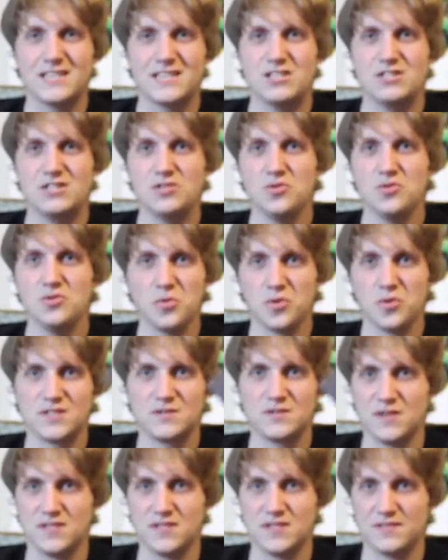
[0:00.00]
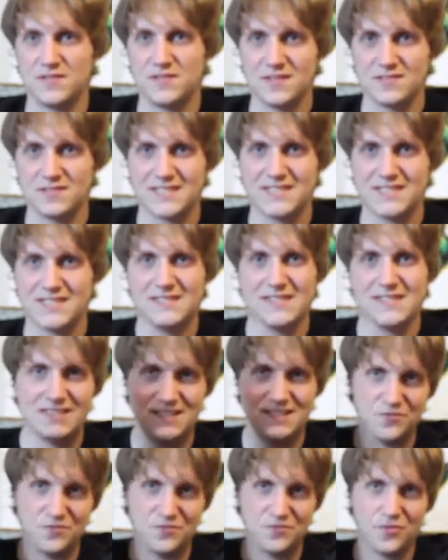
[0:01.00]
It's super expensive now. It's like
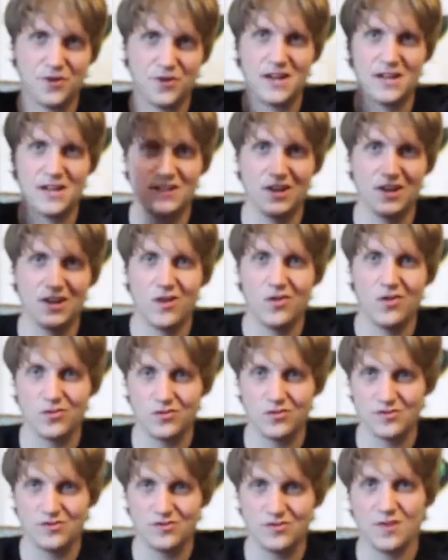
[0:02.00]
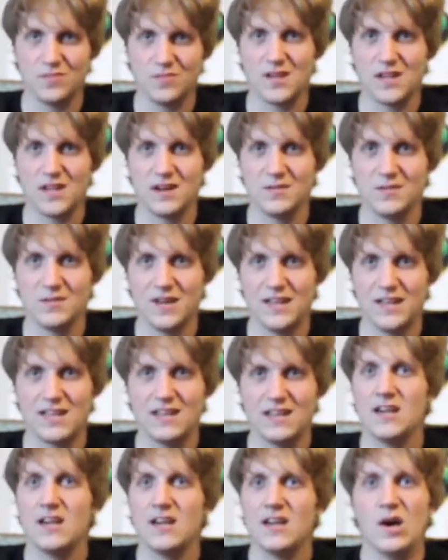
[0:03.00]
$60 frigging or something, and I'm
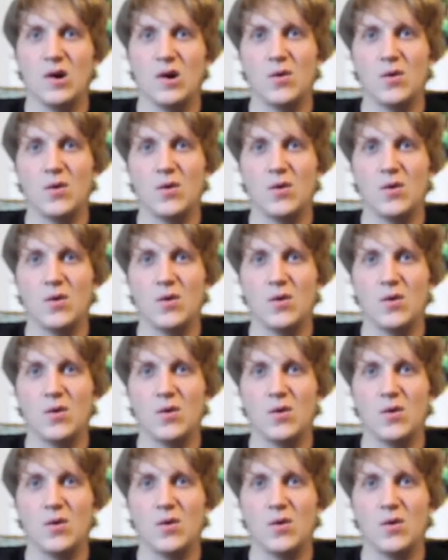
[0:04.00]
like,